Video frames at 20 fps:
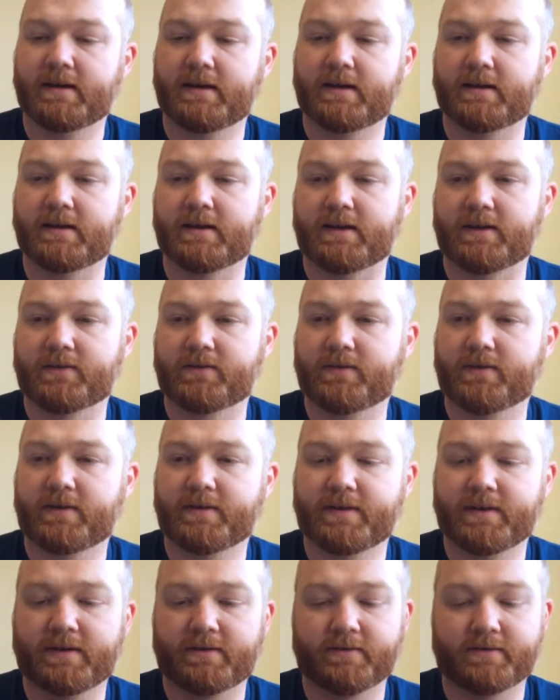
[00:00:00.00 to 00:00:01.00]
in Israel,
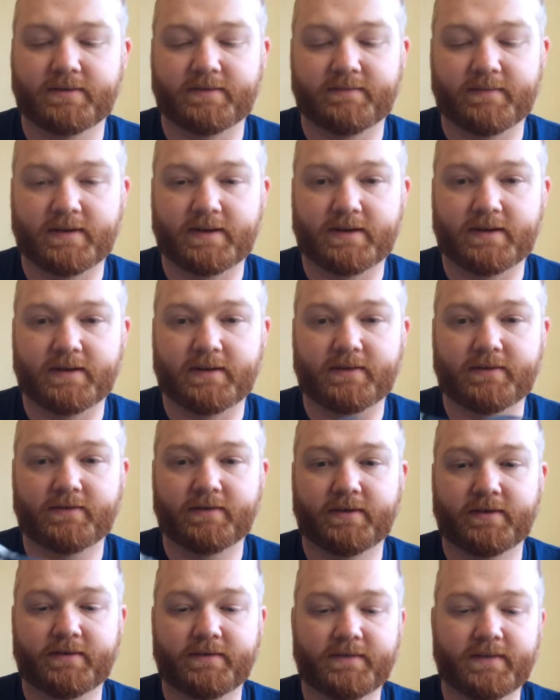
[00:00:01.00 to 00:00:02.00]
I think, or has it been in
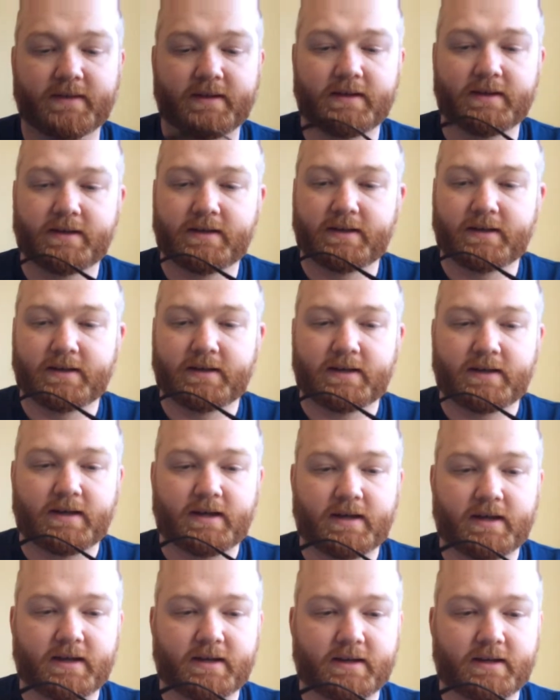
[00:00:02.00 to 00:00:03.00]
Israel,
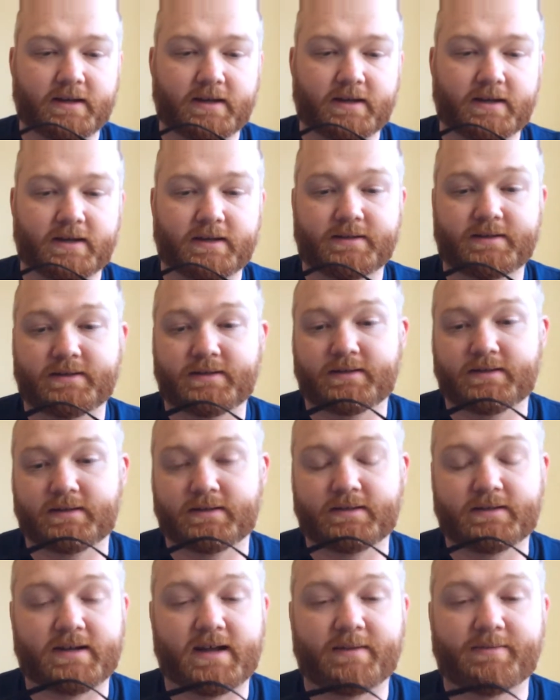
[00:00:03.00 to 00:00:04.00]
and
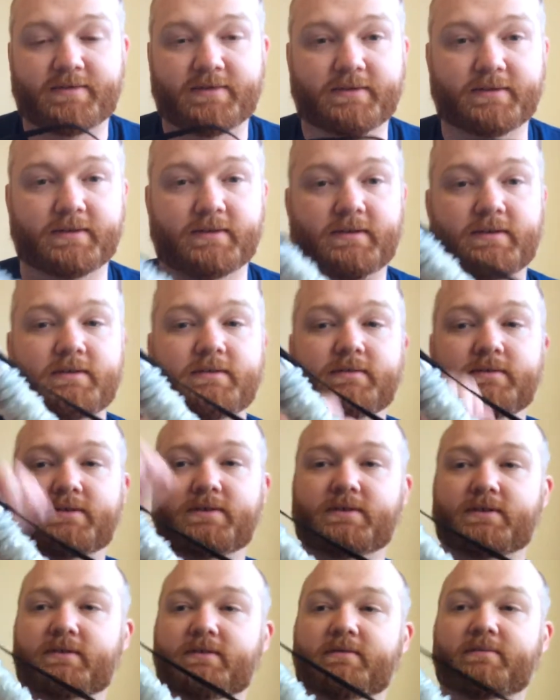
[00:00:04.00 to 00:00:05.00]
it's an absolutely
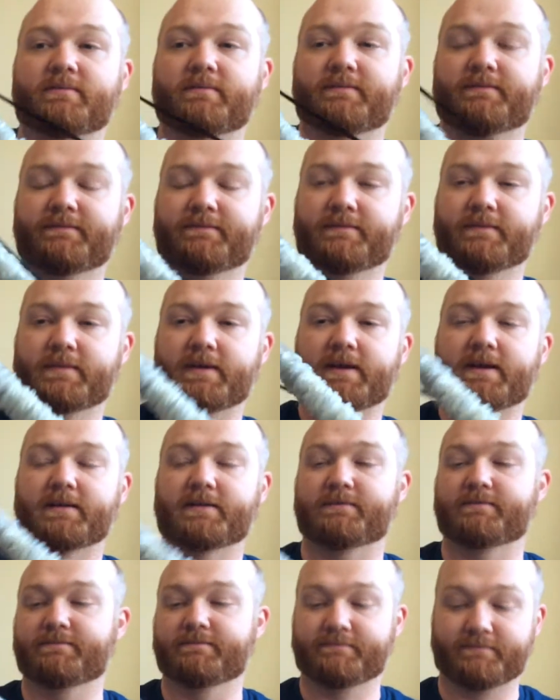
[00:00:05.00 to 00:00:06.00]
huge tube. I
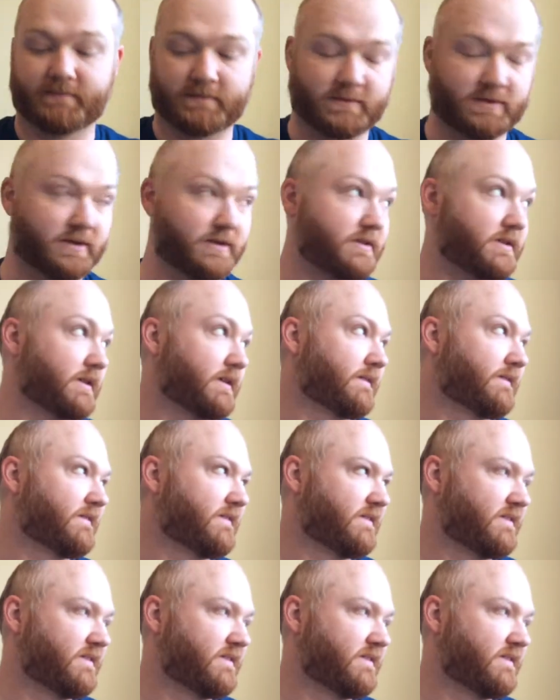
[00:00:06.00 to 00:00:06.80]
can show it to you.